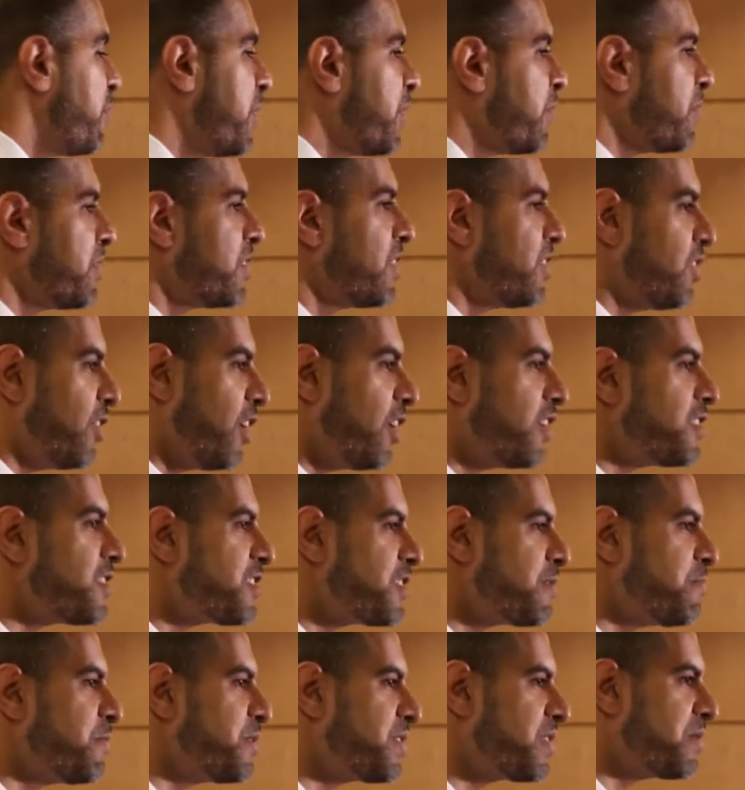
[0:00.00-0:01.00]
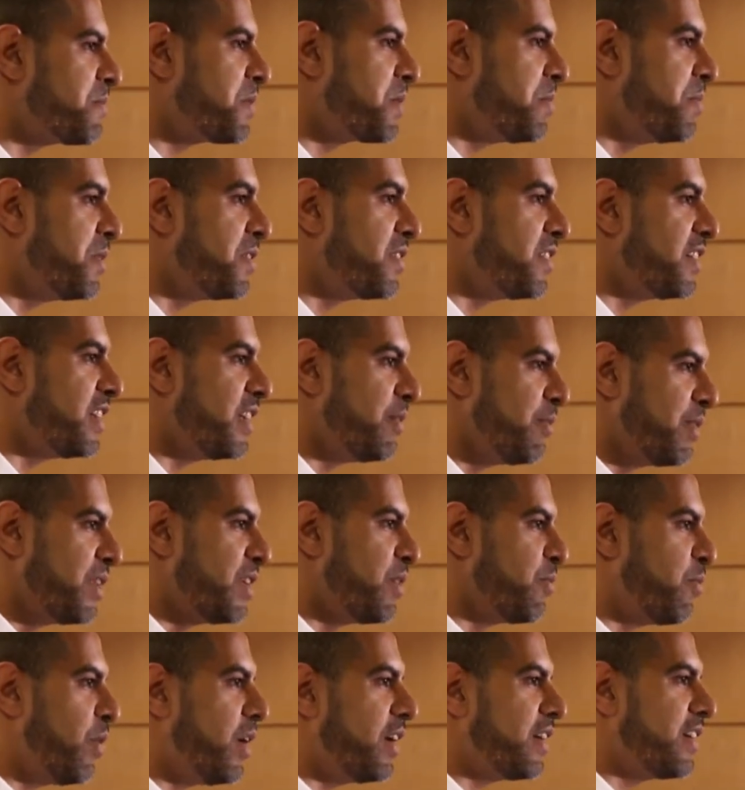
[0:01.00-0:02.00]
we were the largest Muslim community
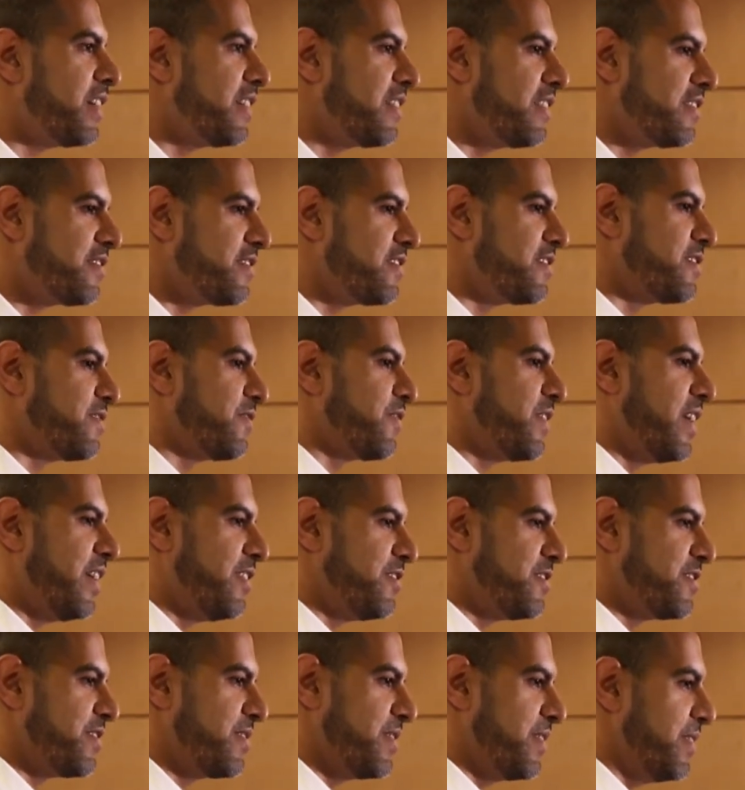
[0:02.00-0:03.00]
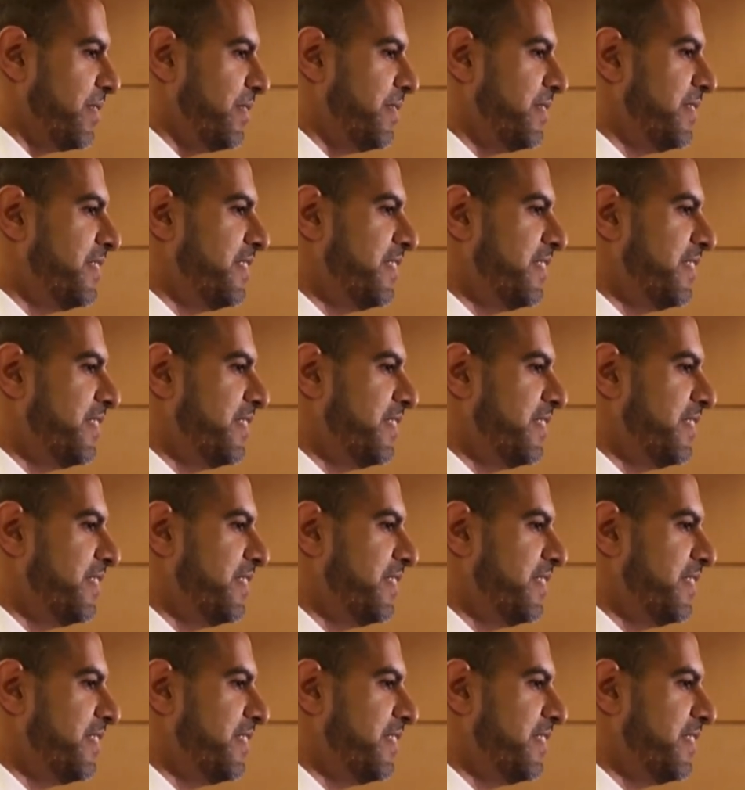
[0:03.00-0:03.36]
within walking distance of Ground Zero.